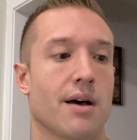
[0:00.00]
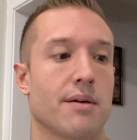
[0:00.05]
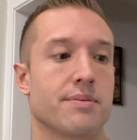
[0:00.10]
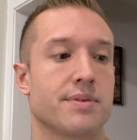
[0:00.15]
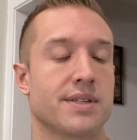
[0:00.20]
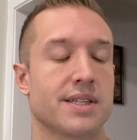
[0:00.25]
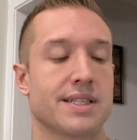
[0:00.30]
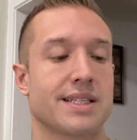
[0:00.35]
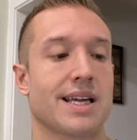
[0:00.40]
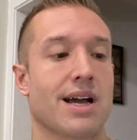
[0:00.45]

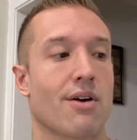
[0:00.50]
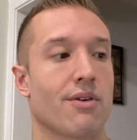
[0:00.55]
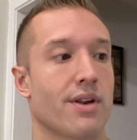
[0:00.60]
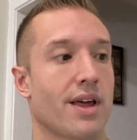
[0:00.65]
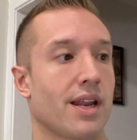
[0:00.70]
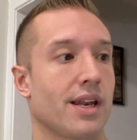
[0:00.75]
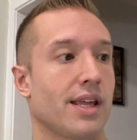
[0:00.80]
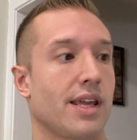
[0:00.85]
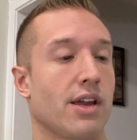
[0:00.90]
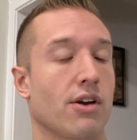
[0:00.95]
sit
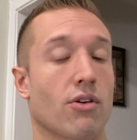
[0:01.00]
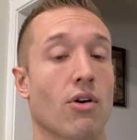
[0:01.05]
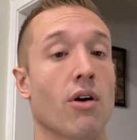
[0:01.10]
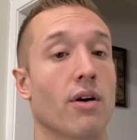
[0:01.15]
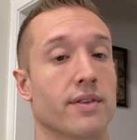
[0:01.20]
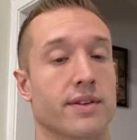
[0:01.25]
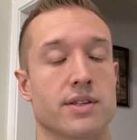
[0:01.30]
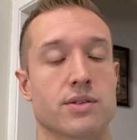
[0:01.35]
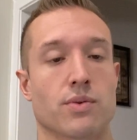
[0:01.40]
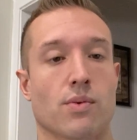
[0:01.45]
down and hear
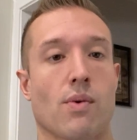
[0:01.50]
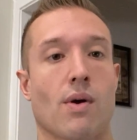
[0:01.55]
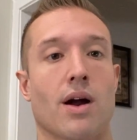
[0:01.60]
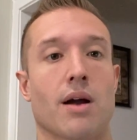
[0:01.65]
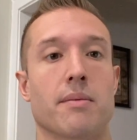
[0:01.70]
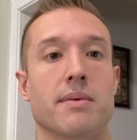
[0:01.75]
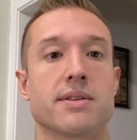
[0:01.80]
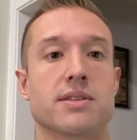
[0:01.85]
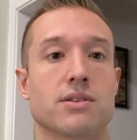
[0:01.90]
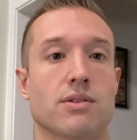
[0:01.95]
all these
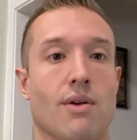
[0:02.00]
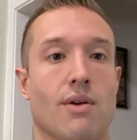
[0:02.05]
requirements that